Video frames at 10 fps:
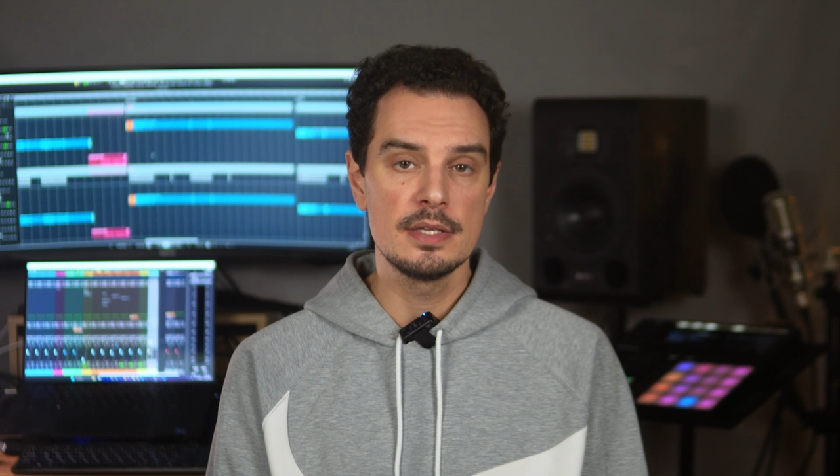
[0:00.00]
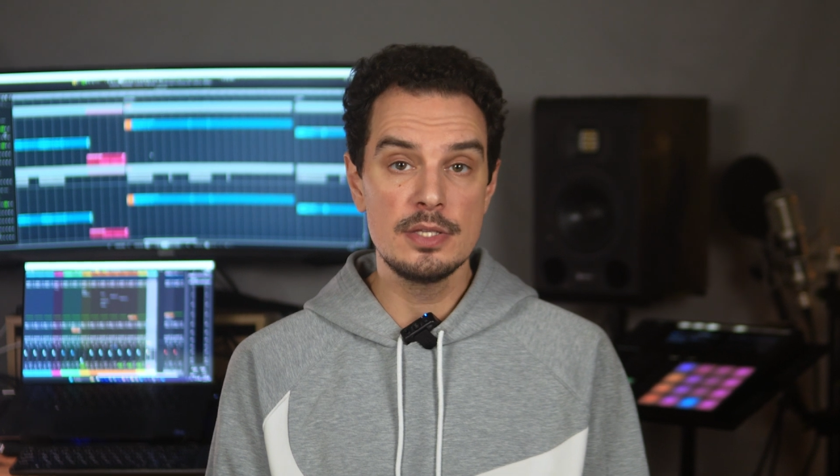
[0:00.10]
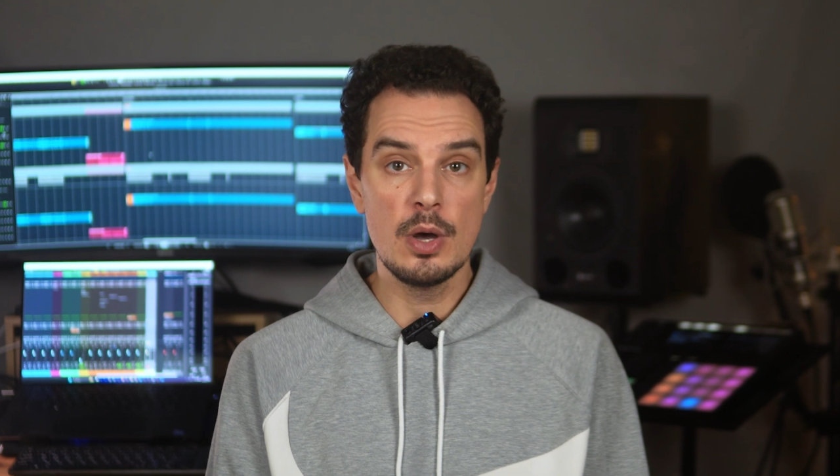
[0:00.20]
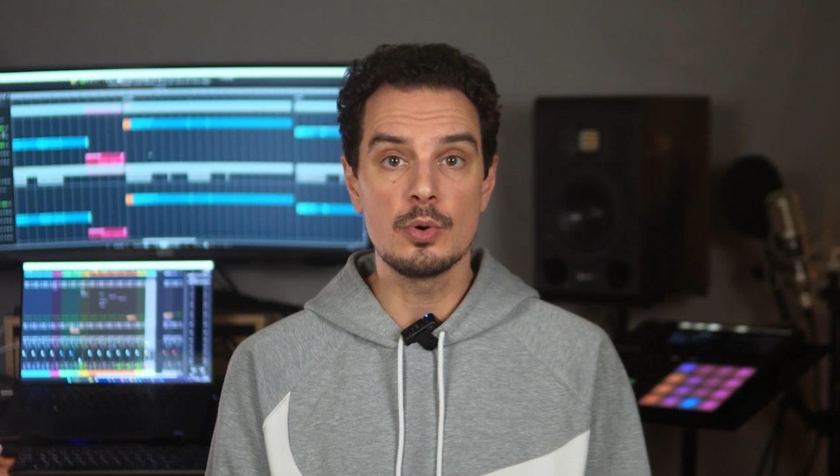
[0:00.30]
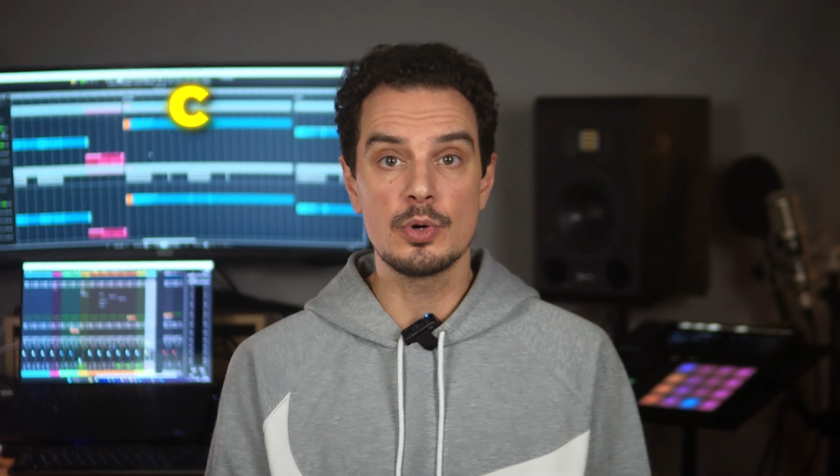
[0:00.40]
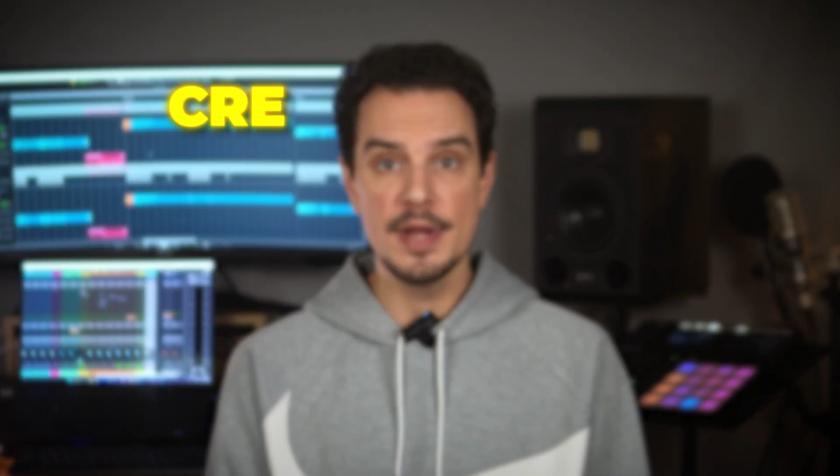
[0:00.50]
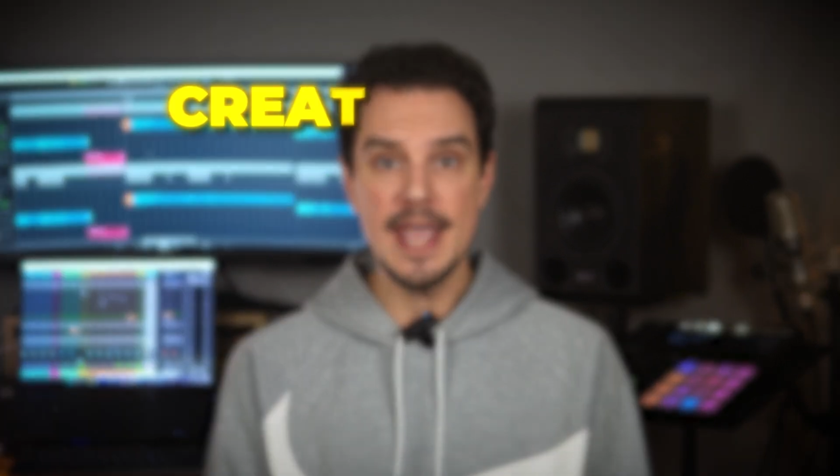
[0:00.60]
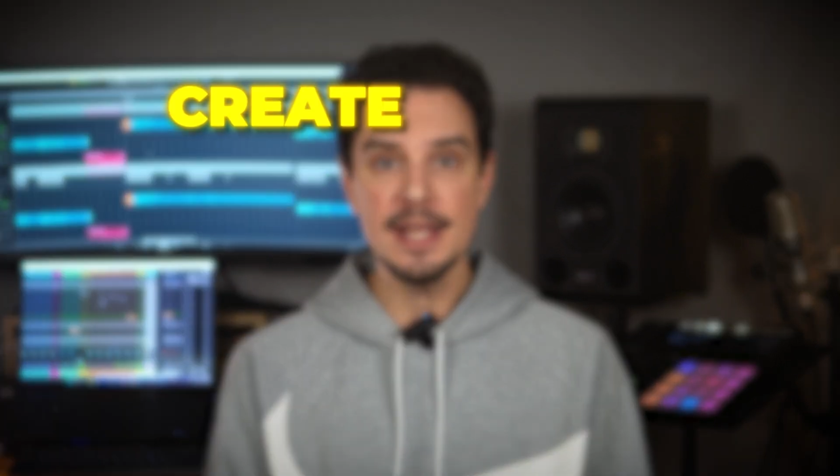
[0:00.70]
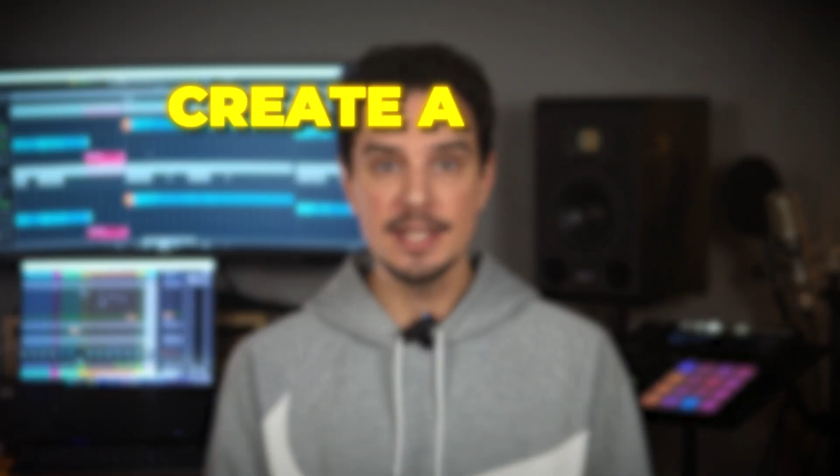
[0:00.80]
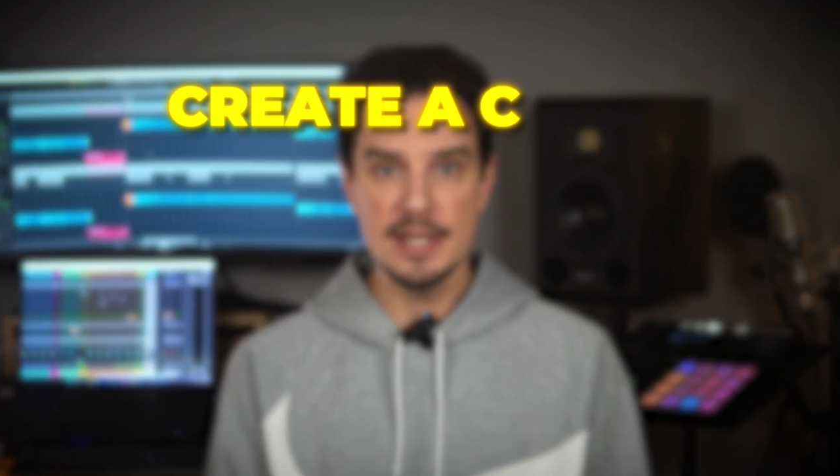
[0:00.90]
So,
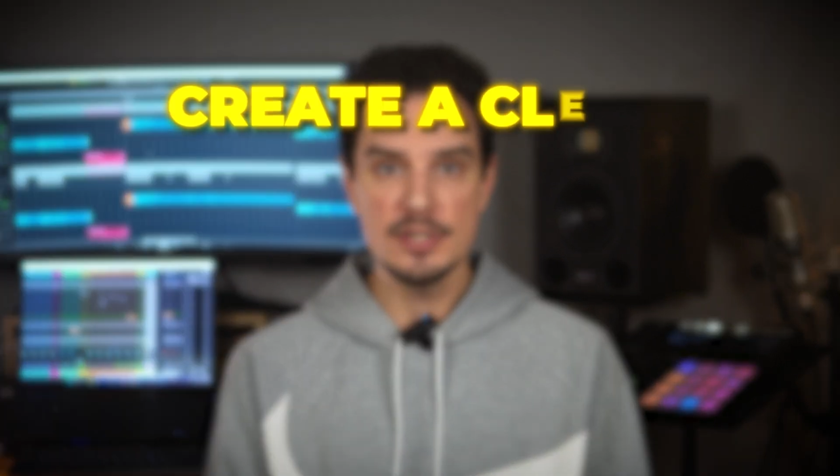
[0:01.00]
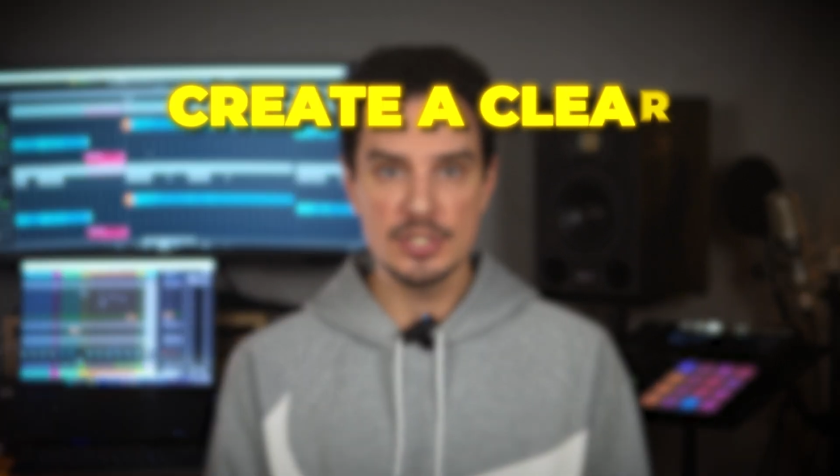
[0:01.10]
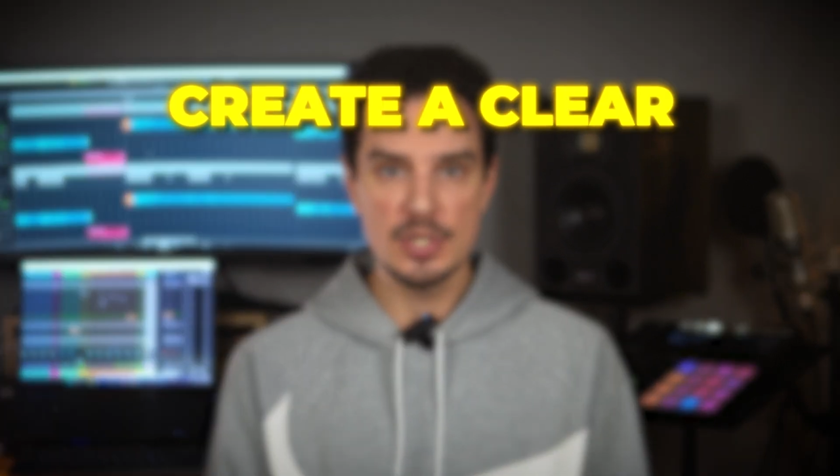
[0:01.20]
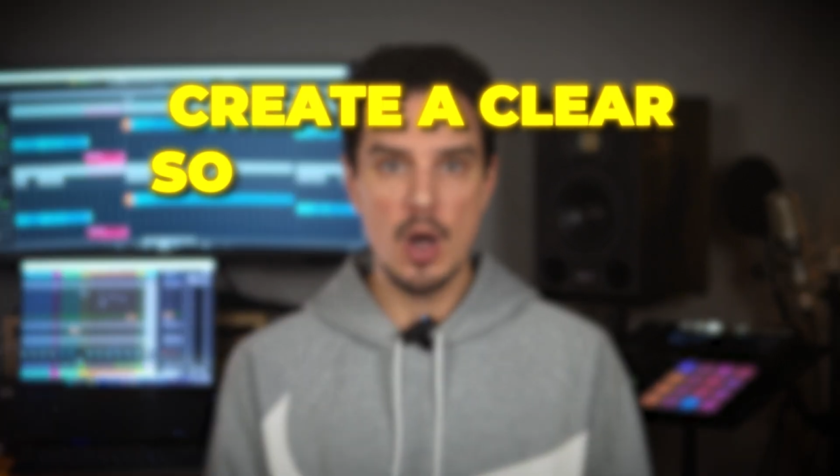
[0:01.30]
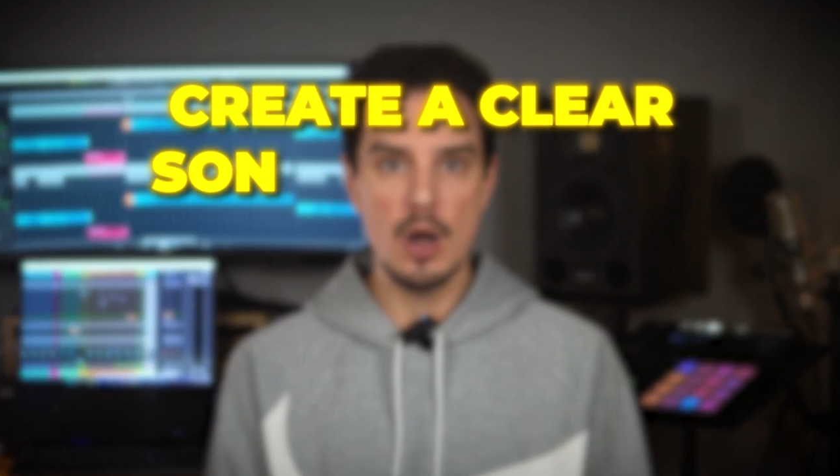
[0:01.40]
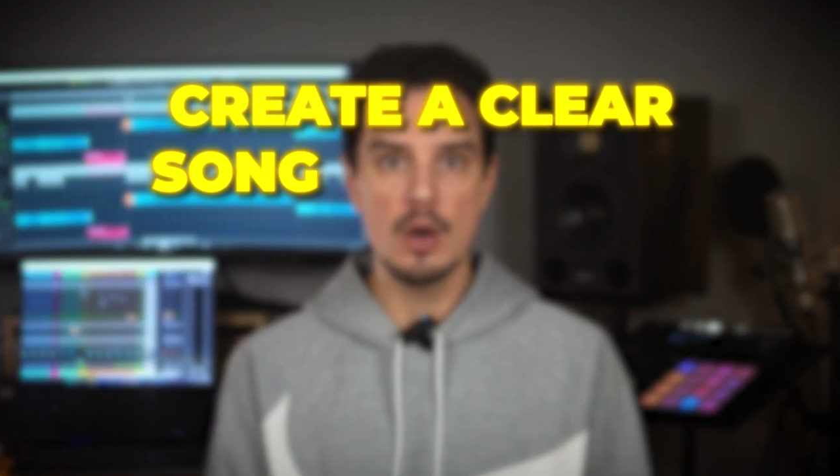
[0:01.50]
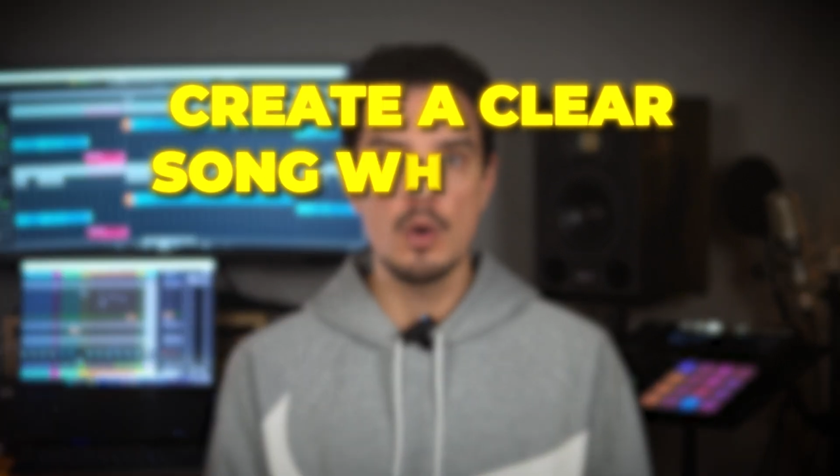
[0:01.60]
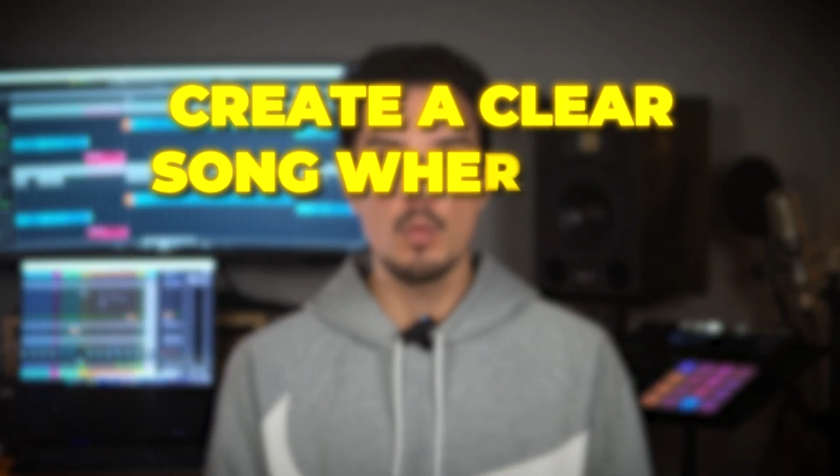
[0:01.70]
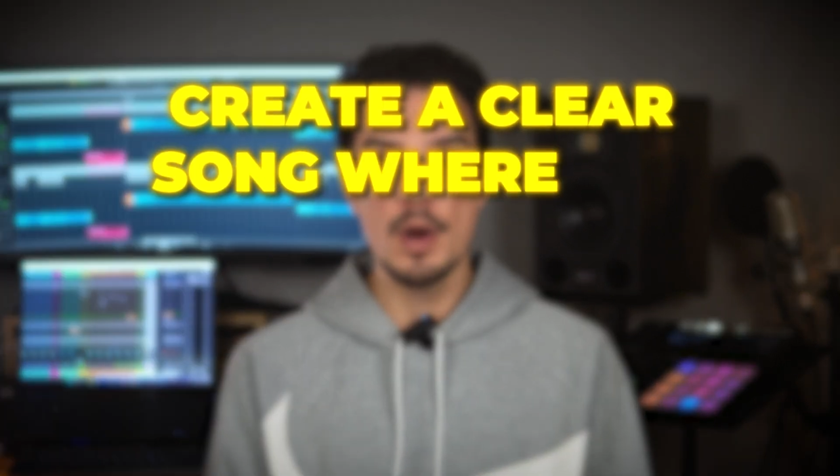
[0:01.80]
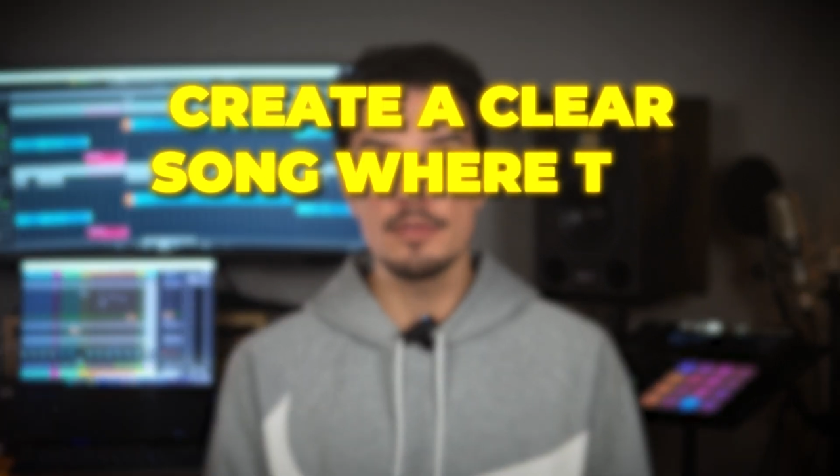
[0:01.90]
create a clear song
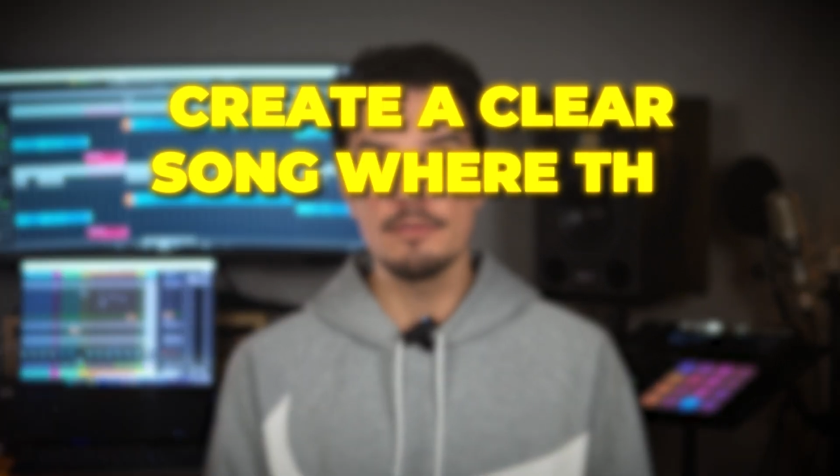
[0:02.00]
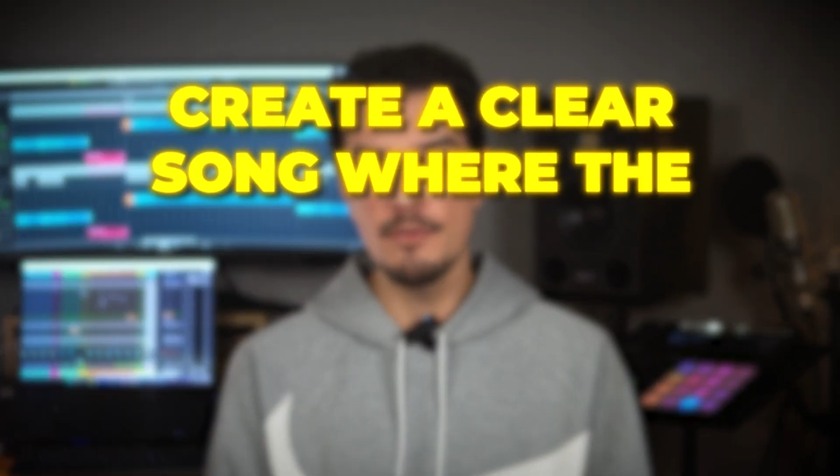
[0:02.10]
where the